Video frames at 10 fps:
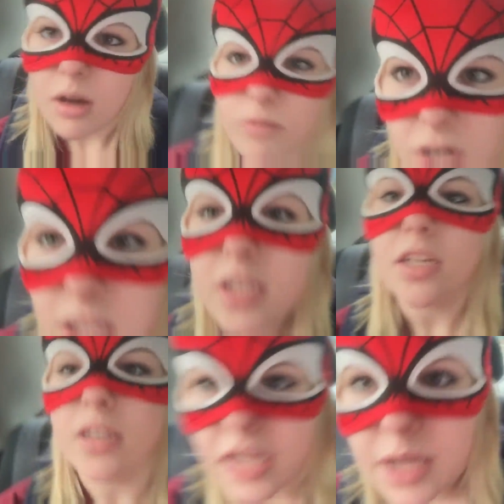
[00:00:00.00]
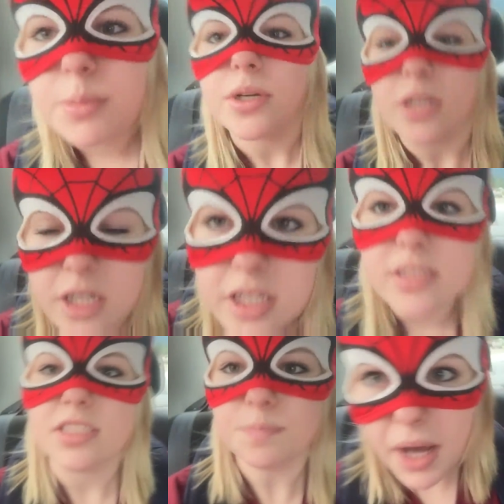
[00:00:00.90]
Friendly
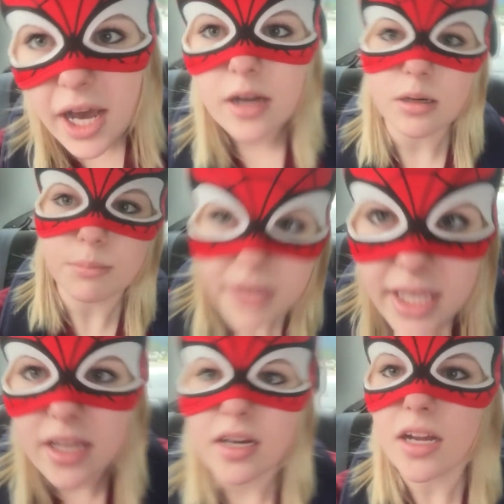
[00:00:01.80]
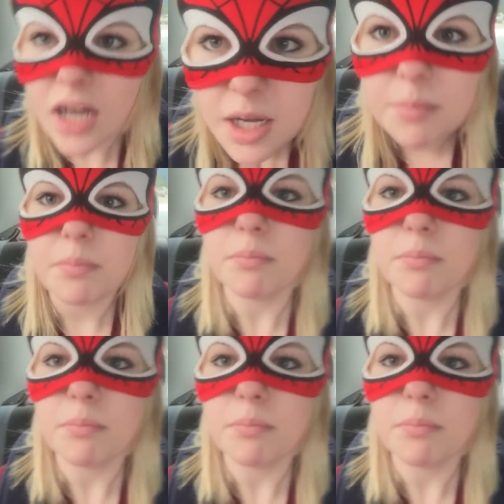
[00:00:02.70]
neighborhood SPIDERMAN up